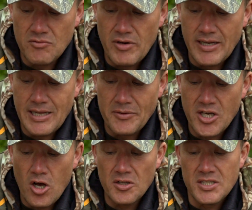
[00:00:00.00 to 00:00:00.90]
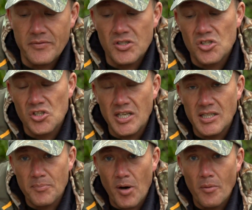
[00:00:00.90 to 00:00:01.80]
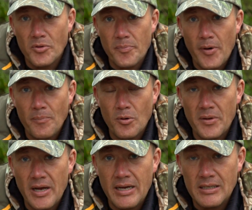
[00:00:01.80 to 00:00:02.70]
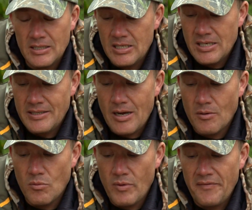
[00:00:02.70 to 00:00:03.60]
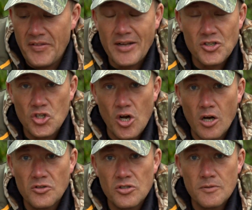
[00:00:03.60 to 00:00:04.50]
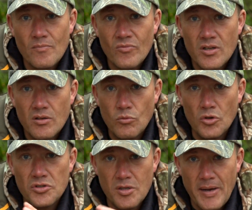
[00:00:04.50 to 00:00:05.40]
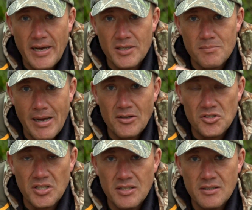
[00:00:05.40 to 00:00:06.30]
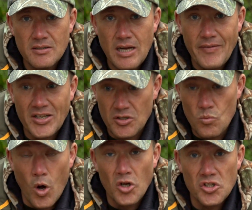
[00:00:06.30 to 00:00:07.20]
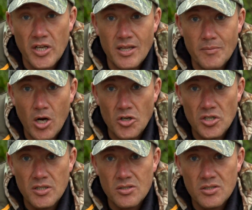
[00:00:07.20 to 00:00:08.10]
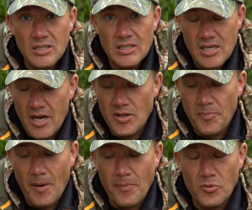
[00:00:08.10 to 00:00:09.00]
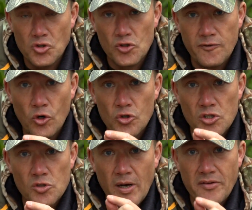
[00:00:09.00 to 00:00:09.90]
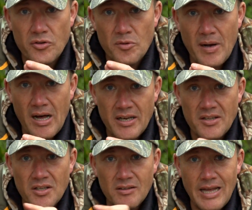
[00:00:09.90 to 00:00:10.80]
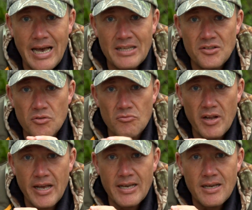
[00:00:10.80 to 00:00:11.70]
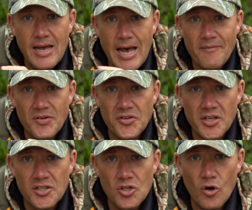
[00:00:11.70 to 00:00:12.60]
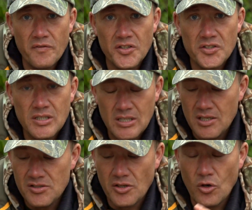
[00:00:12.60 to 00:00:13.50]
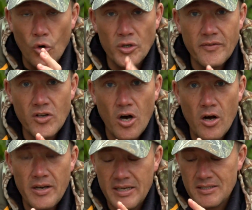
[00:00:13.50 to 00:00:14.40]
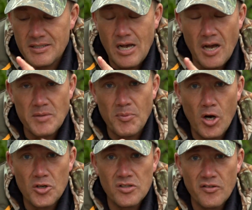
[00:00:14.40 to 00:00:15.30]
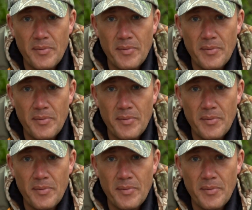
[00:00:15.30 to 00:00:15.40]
rig. Now, you can't even see the bottom of the pop-up there. Now, with that shot, once the bag is melted, I've actually watched it in the margins, and the pop-up will just force its way through the pallet. The lead, the rig, everything is covered, so that all you've got is a tiny parcel of